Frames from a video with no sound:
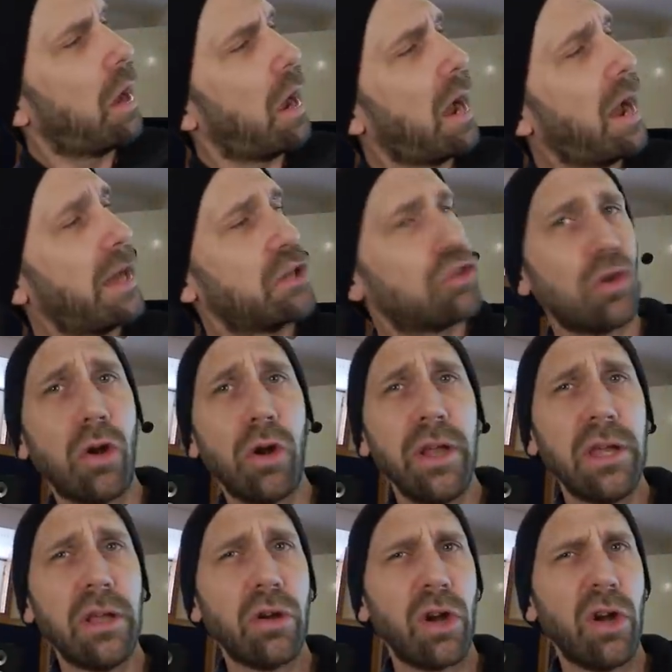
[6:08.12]

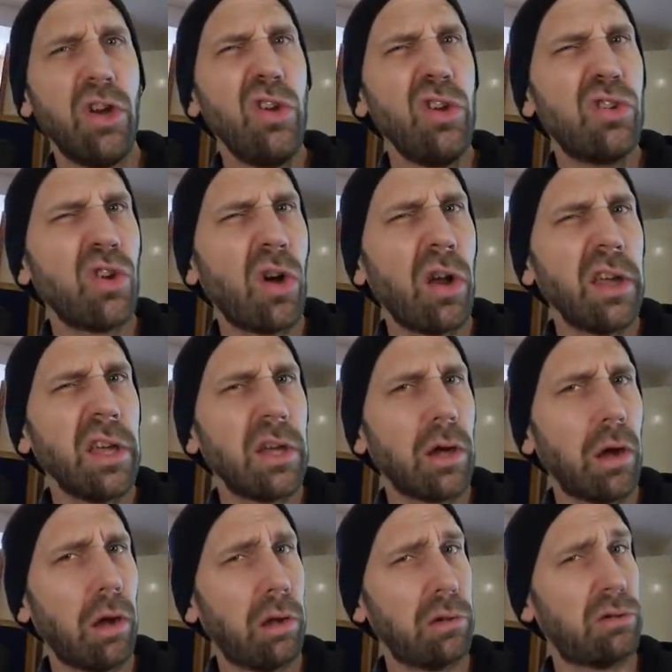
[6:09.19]
hydraulic or a hydraulic.
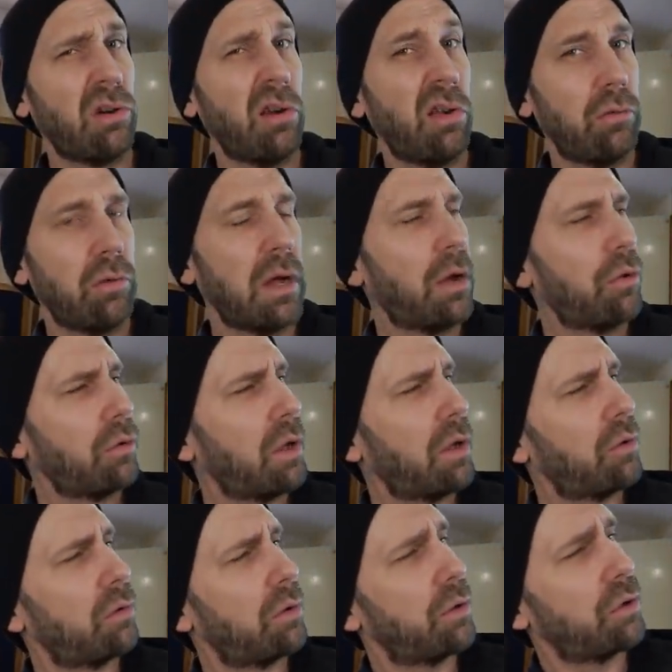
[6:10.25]
How
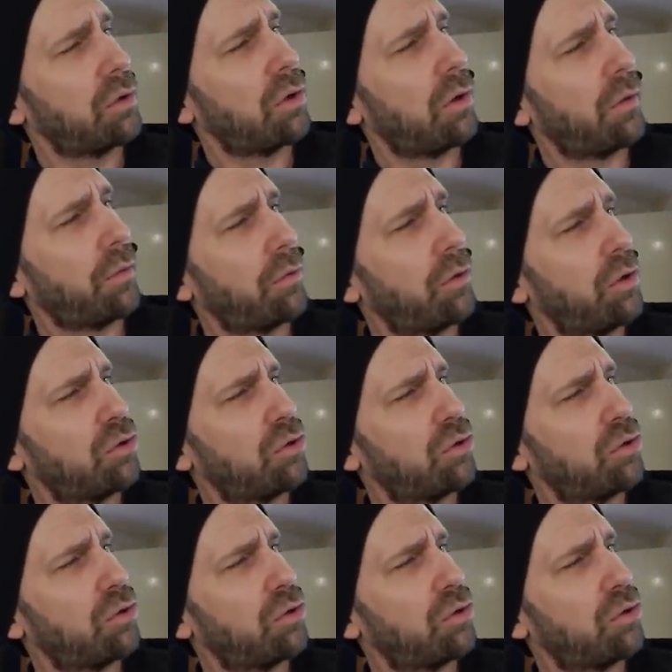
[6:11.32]
do you call this?